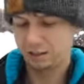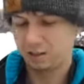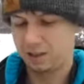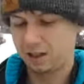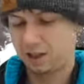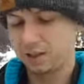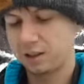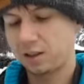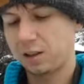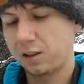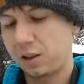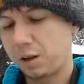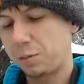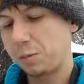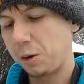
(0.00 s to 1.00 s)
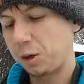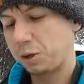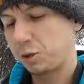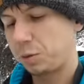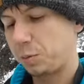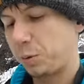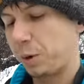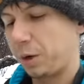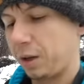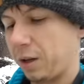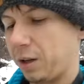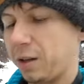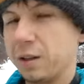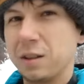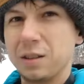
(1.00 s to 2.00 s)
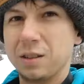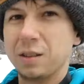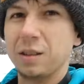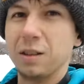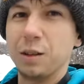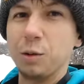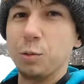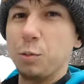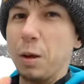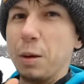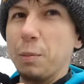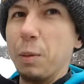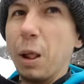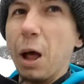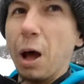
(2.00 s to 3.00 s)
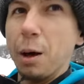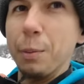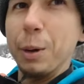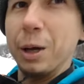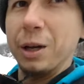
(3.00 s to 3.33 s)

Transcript: He doesn't look like much, but a little red blob.